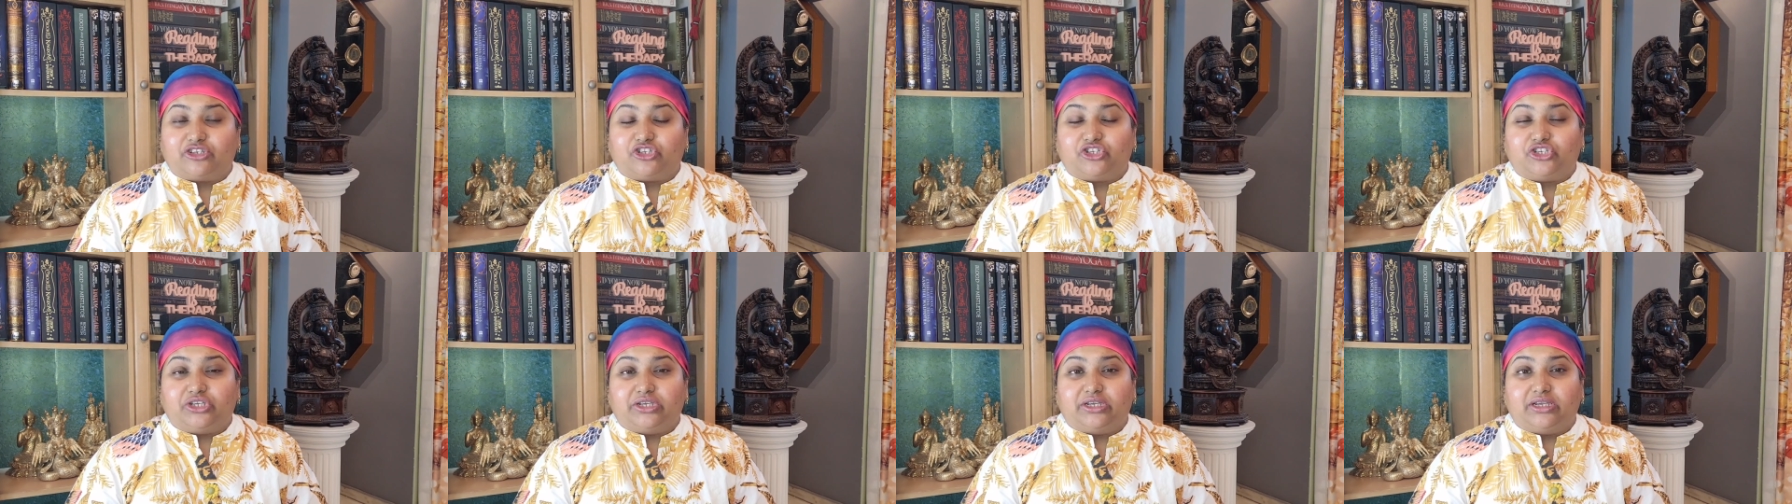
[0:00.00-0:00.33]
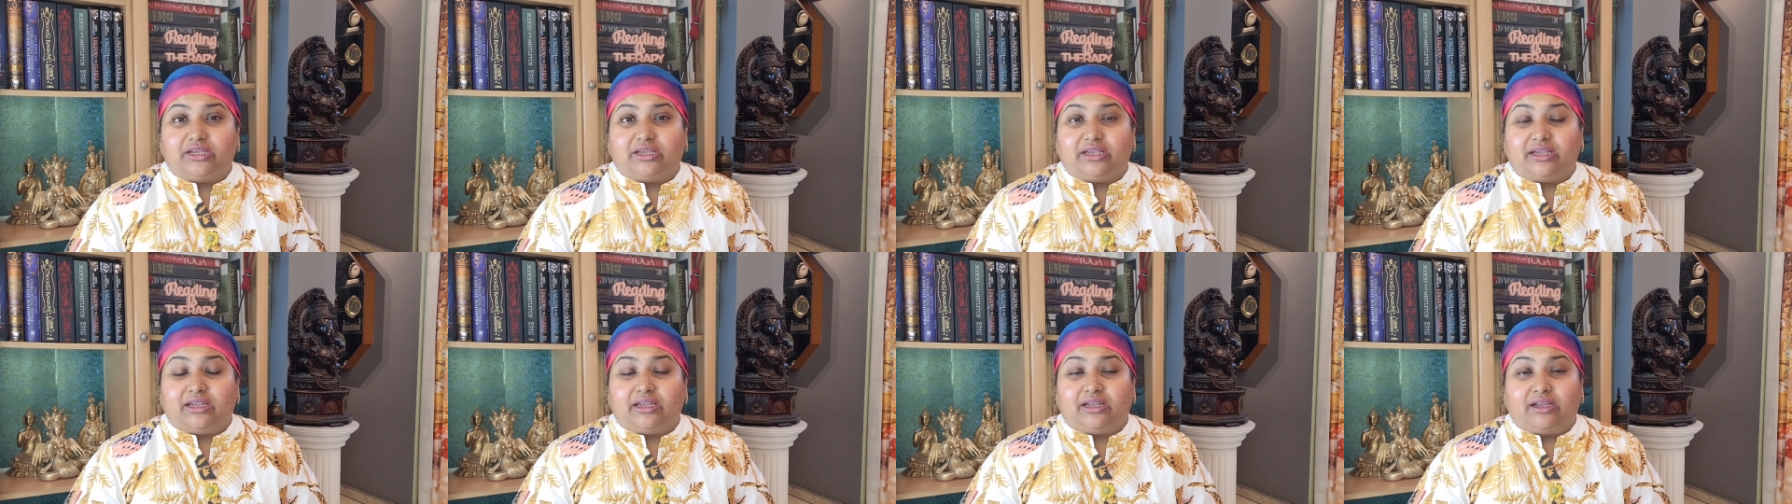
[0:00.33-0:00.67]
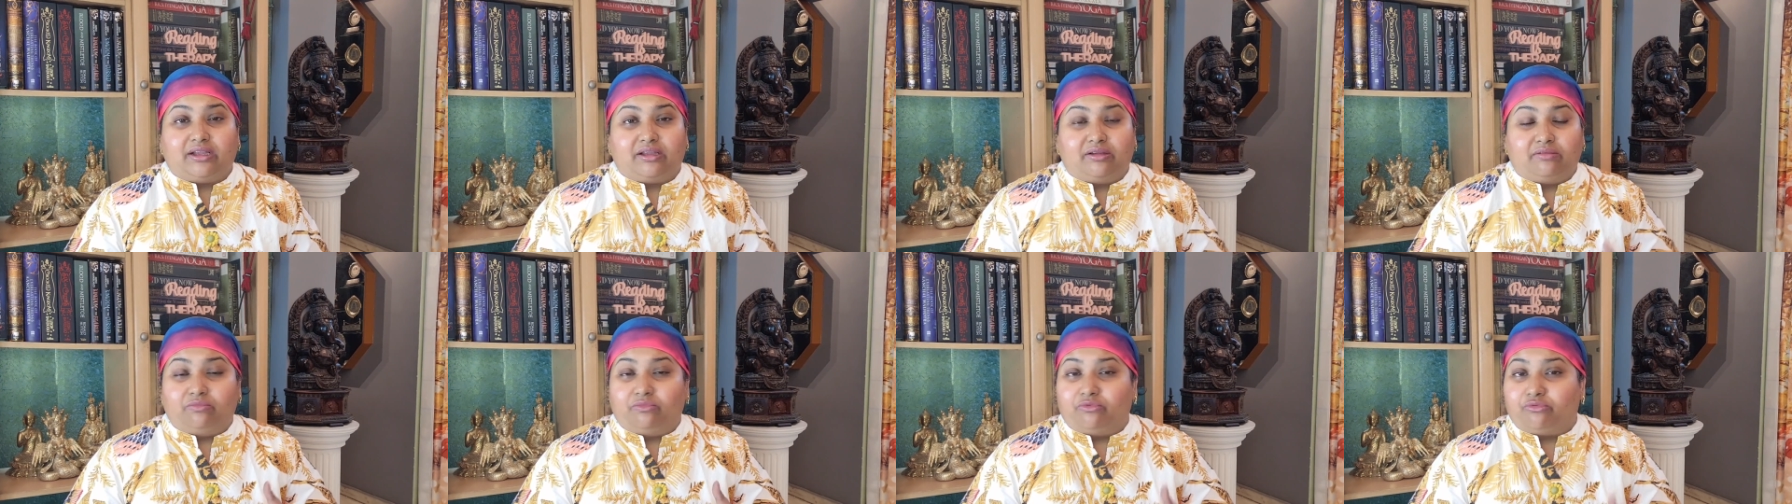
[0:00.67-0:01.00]
she
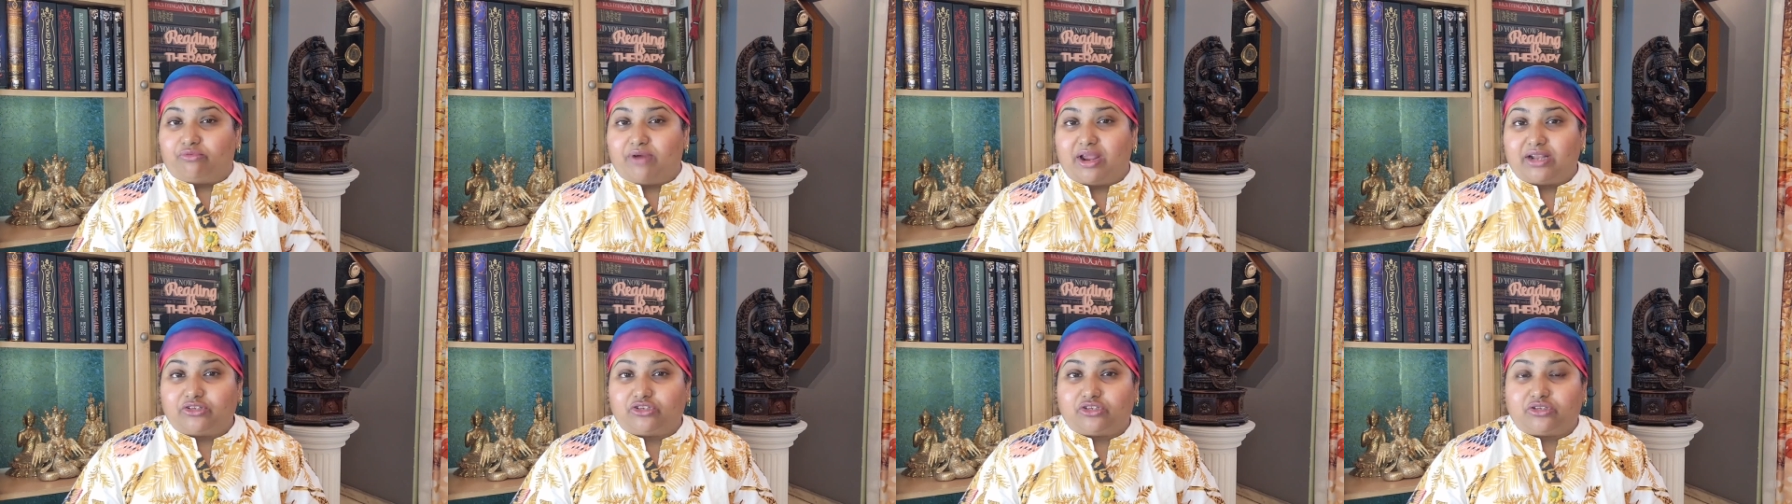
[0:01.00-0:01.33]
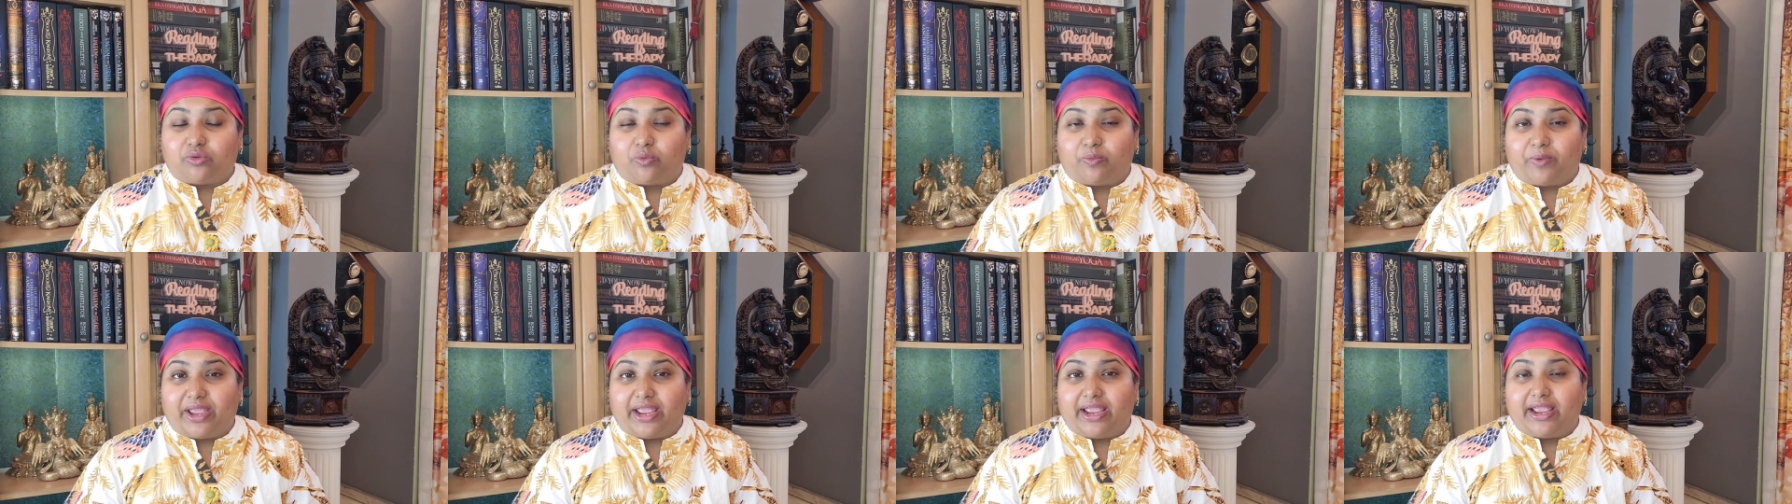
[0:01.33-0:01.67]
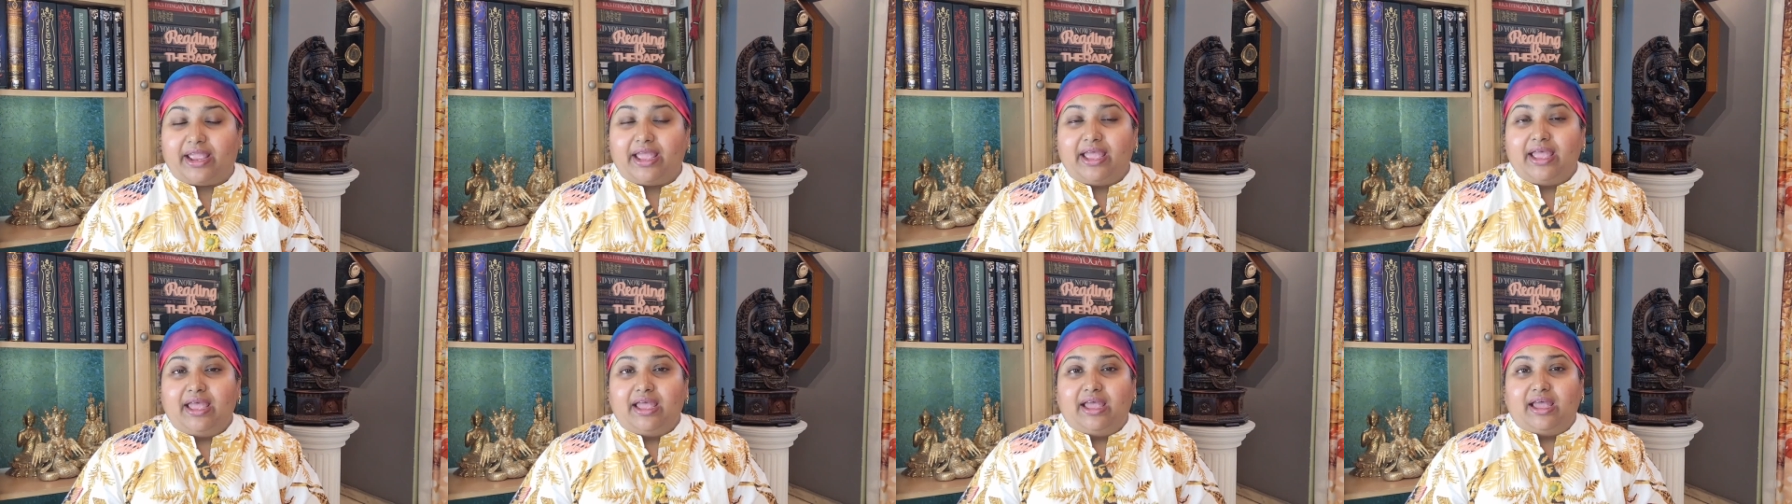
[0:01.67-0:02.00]
runs
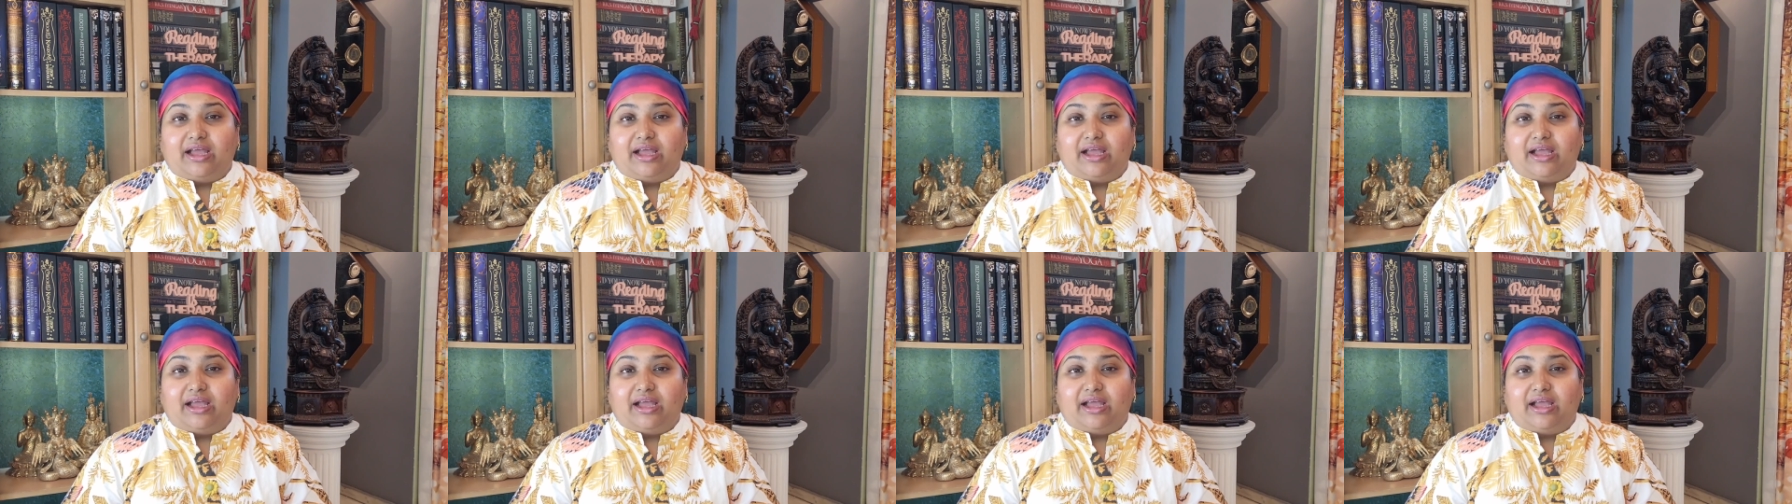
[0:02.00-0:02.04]
away,